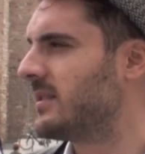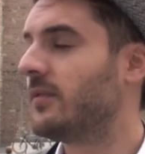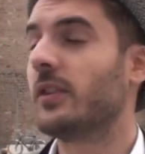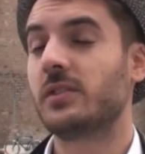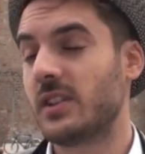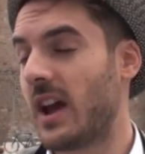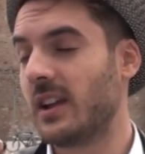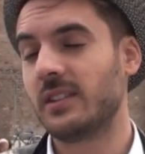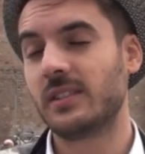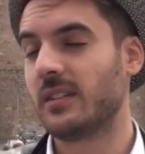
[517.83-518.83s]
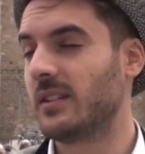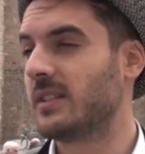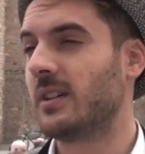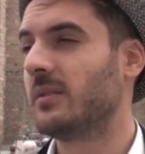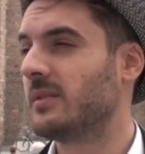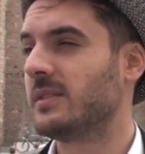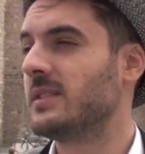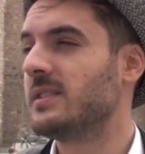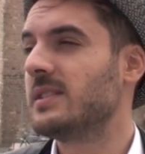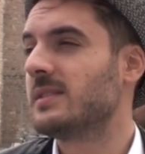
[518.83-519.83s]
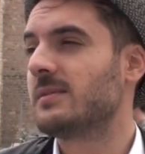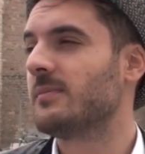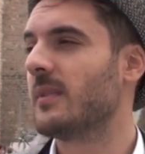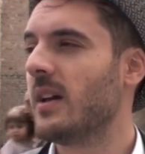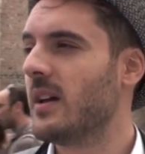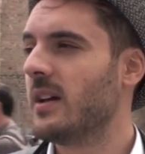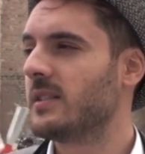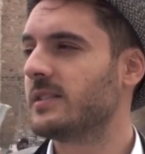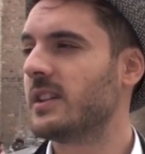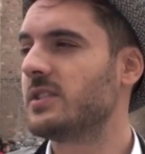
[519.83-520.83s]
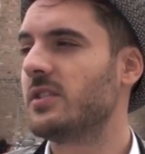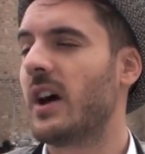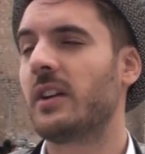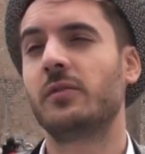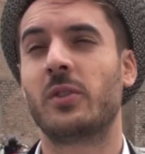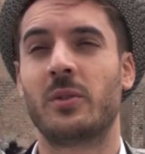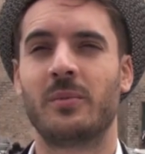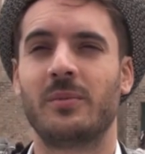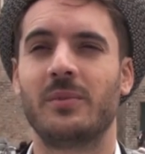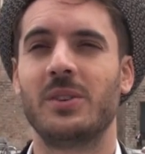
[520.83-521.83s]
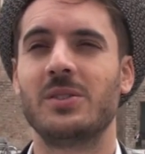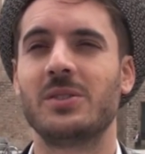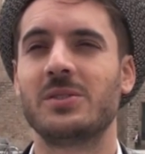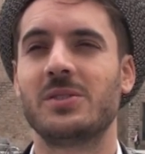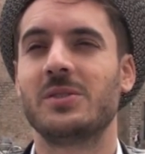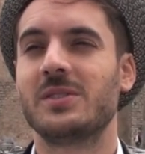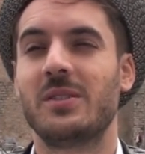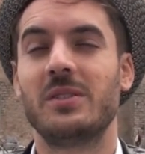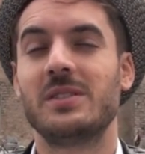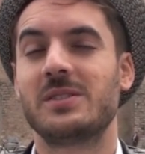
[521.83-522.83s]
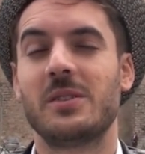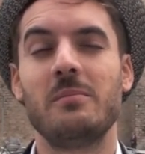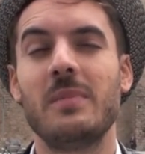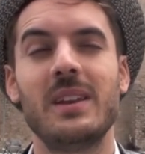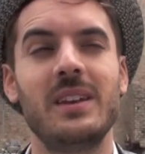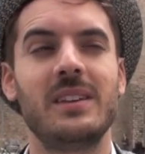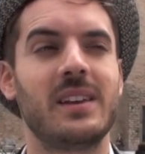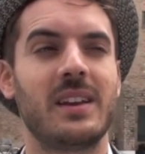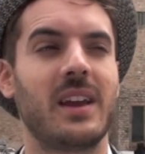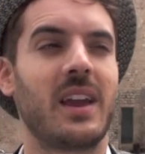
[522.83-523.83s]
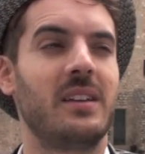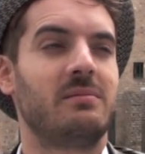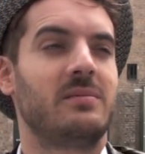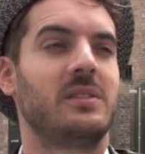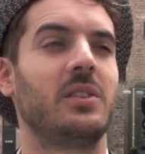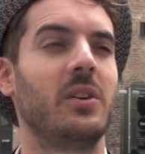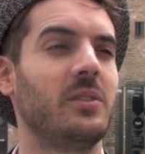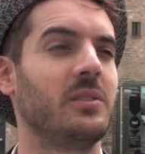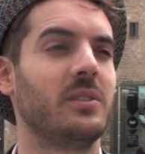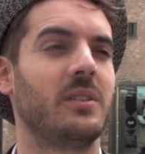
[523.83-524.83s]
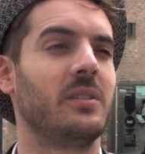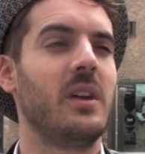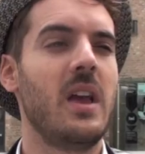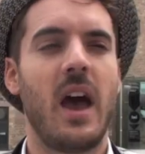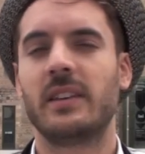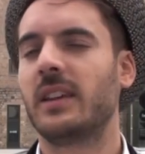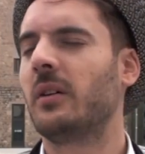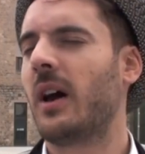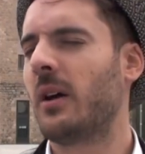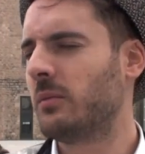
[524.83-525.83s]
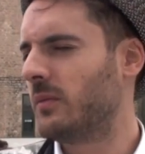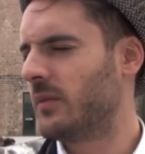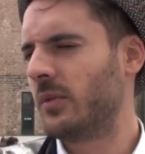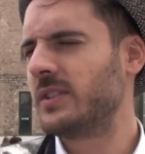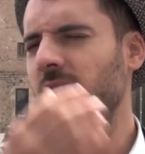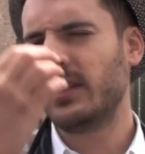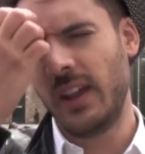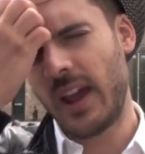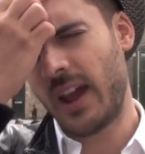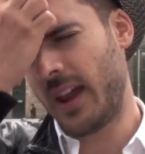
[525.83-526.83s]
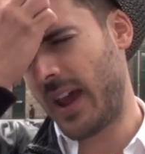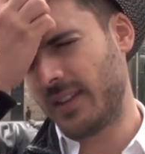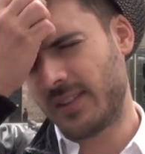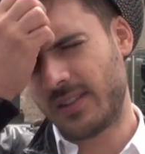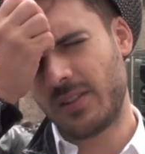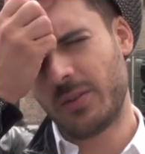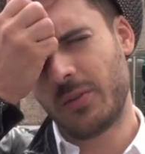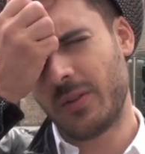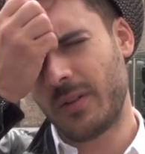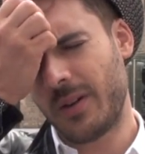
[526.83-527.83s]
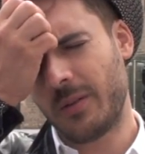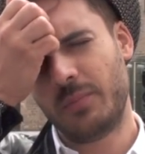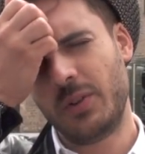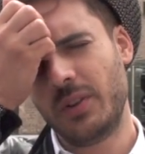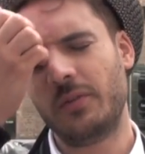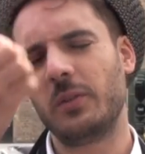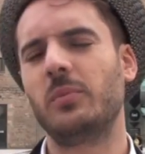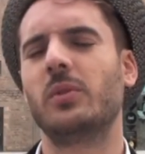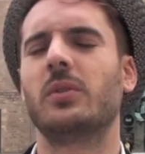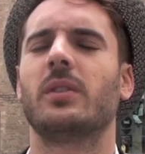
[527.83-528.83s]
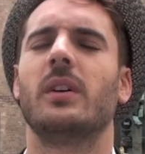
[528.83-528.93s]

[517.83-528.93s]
for child, this is such an art form, so there is so many that I can talk. Recently I saw a beautiful book